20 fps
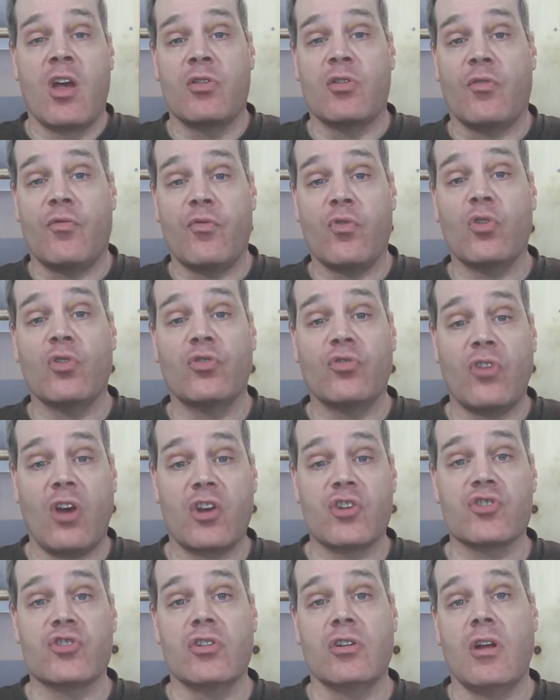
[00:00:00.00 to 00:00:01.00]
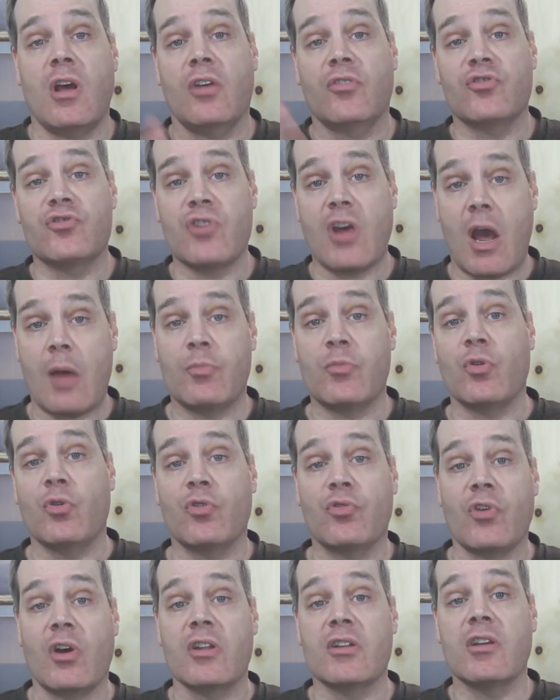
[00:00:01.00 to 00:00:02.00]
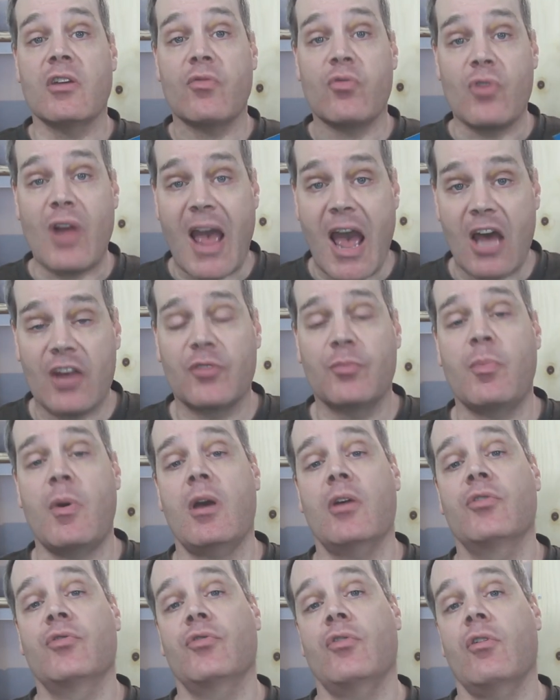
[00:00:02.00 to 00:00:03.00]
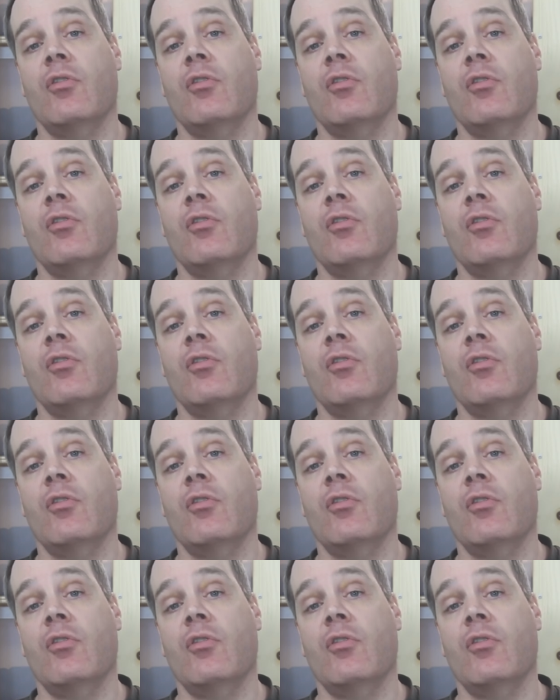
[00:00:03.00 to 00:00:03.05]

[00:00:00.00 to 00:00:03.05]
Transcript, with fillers: The first section has chapters on different aspects